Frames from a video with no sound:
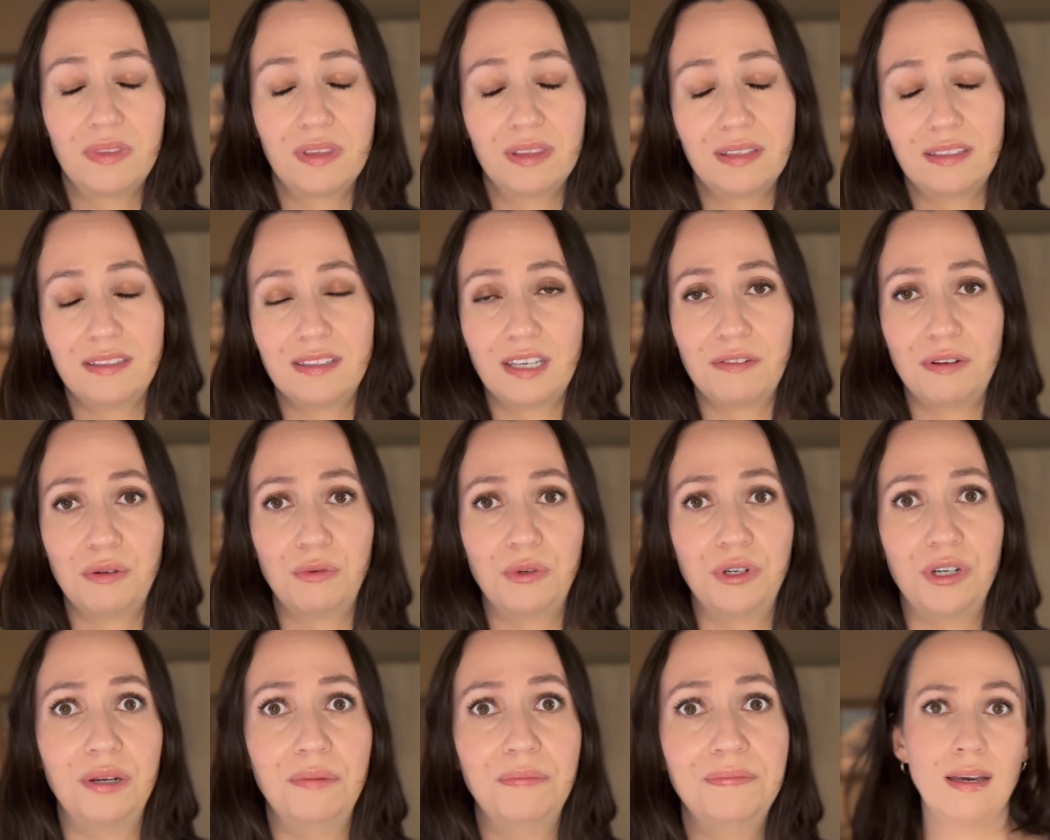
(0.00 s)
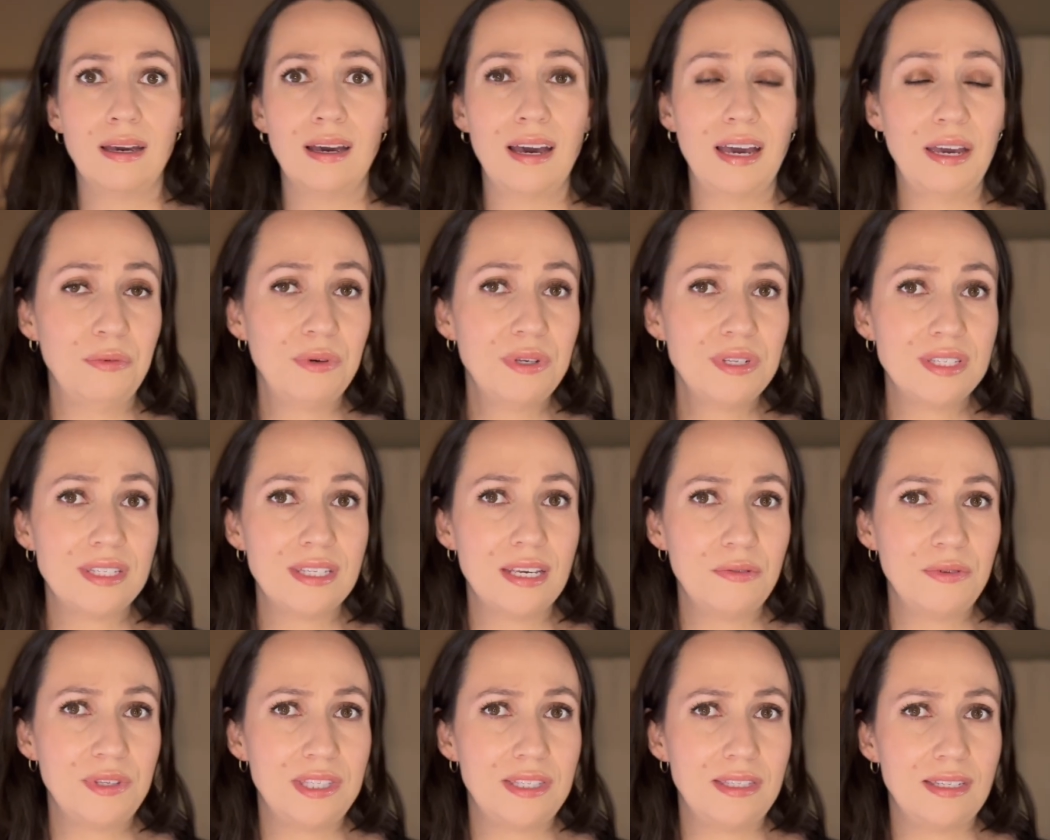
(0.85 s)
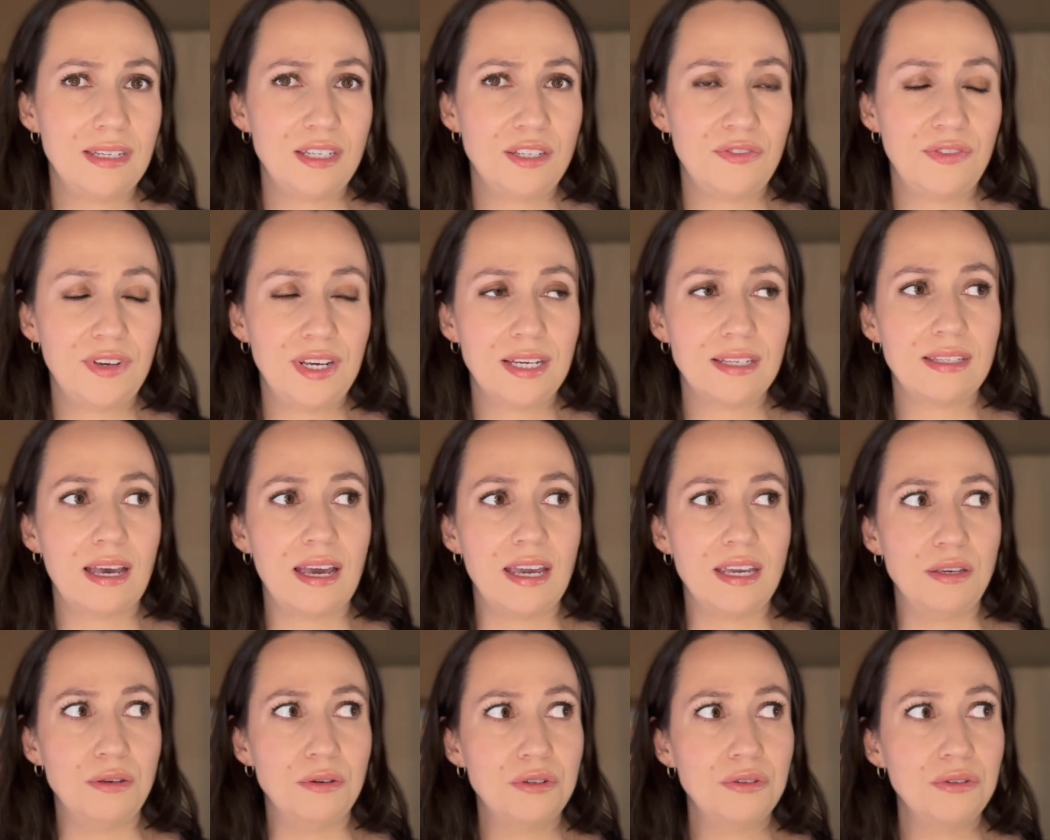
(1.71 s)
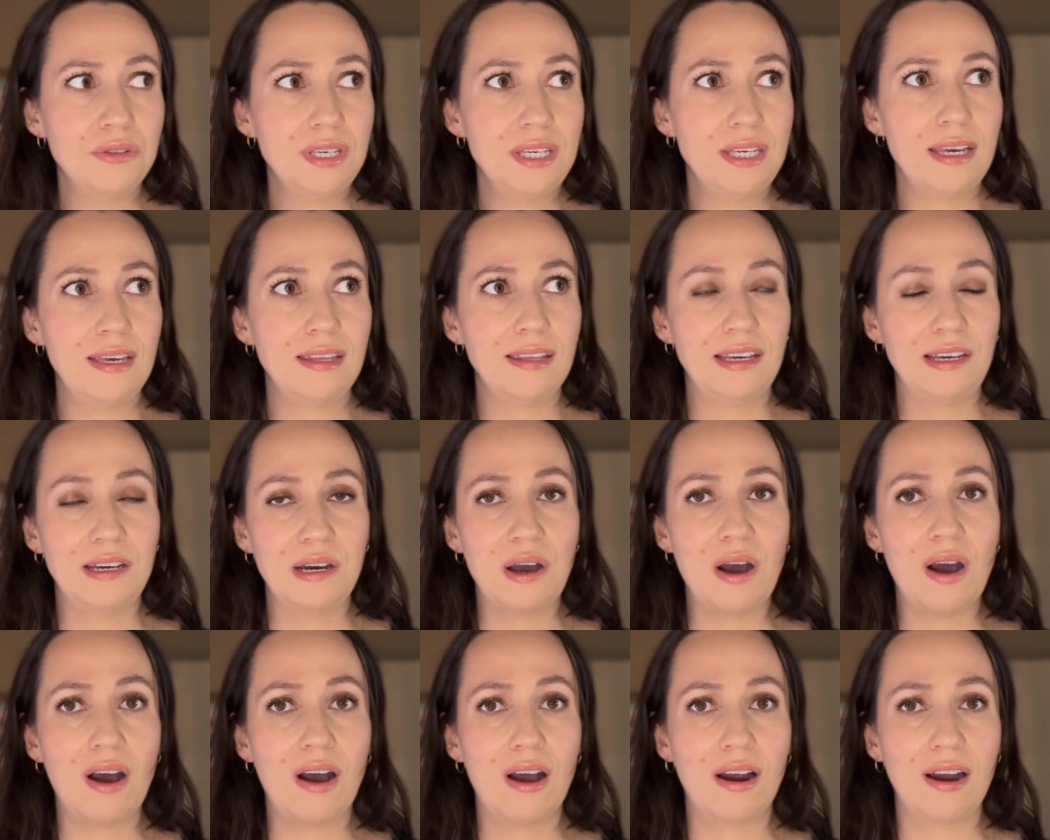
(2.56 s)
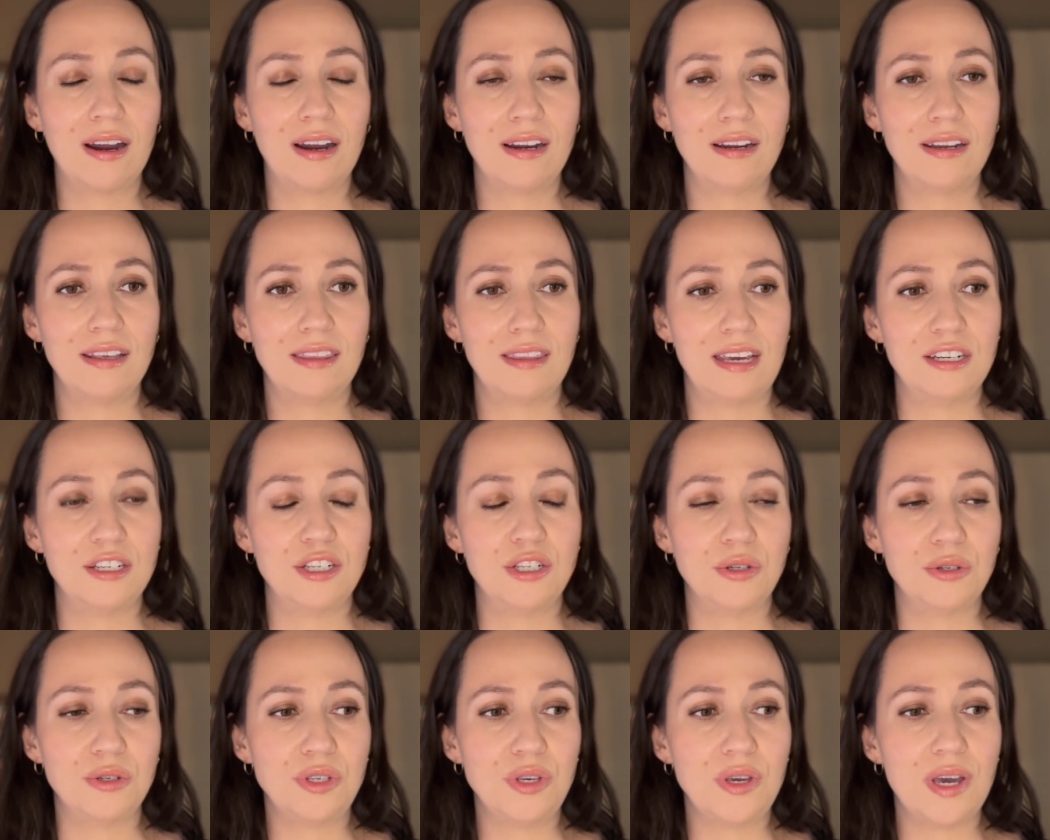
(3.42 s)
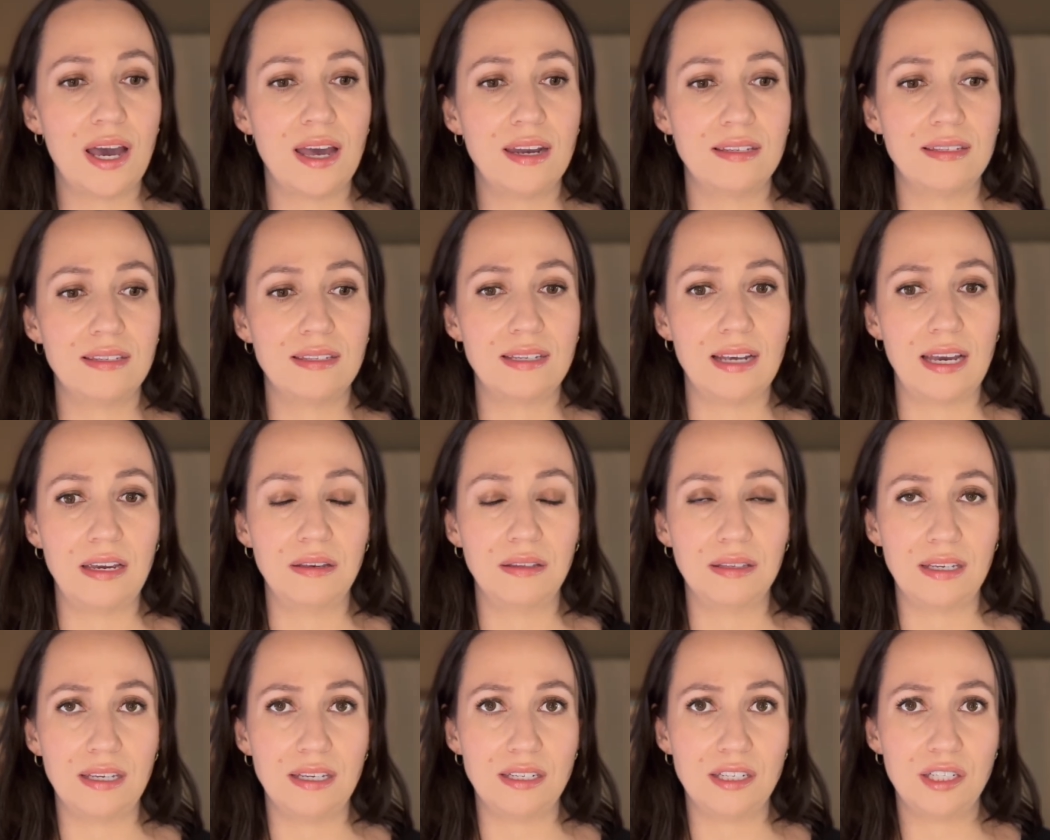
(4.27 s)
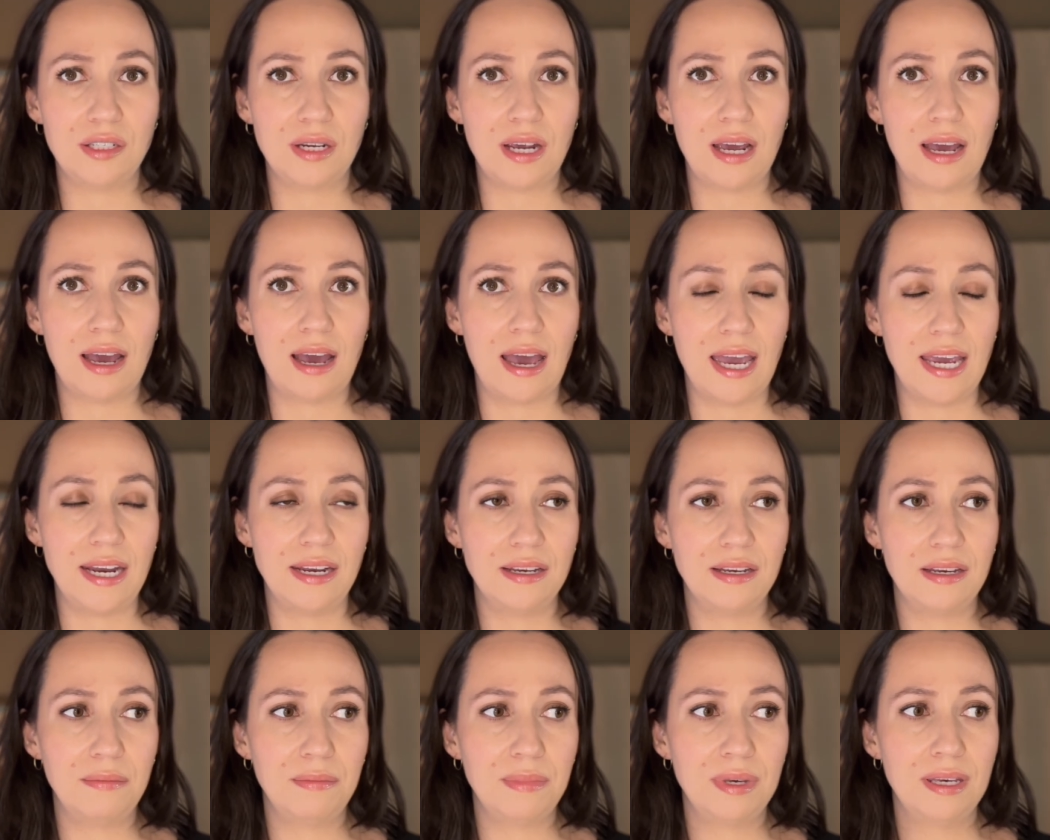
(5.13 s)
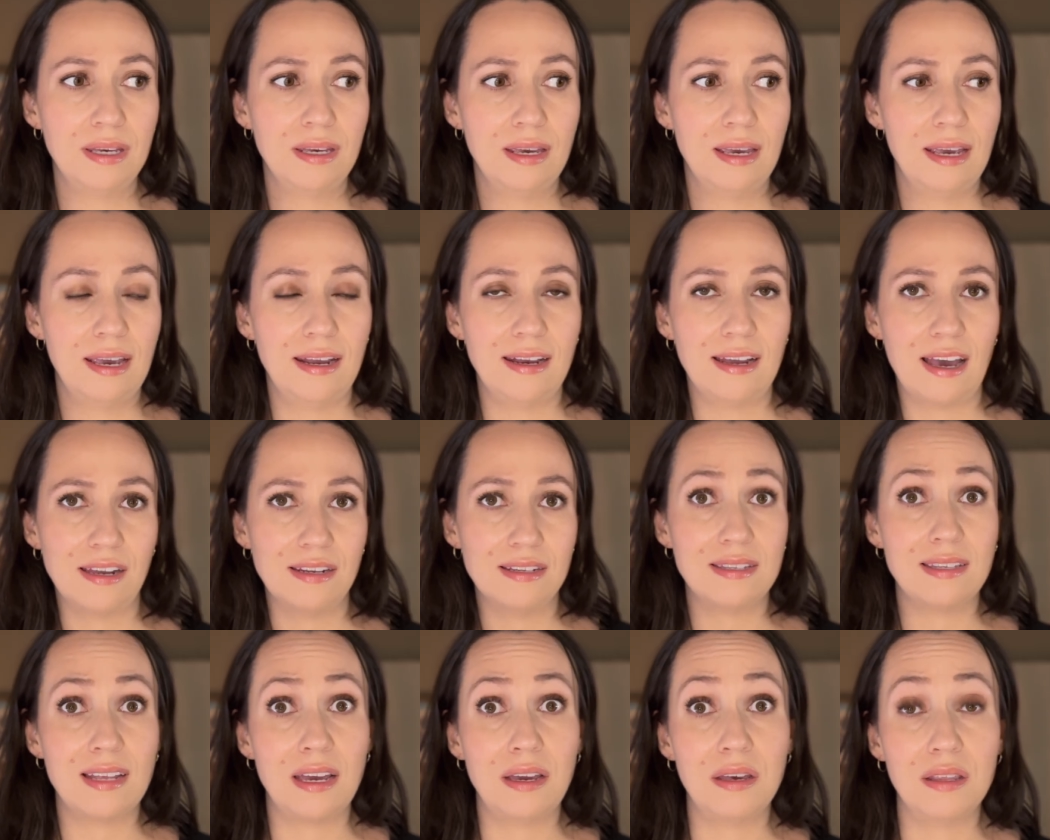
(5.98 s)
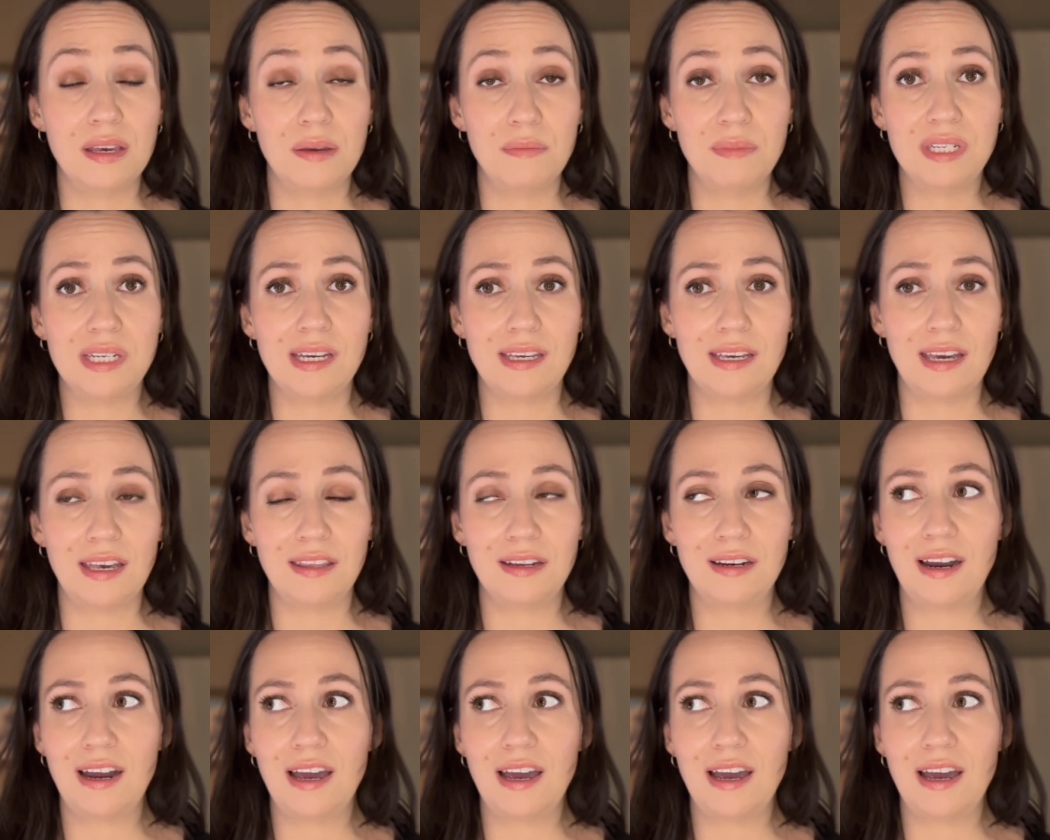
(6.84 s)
Let's give it a whirl. I will say with Stitch Fix, I usually get like a card that shows you how to style each item and how to style them together.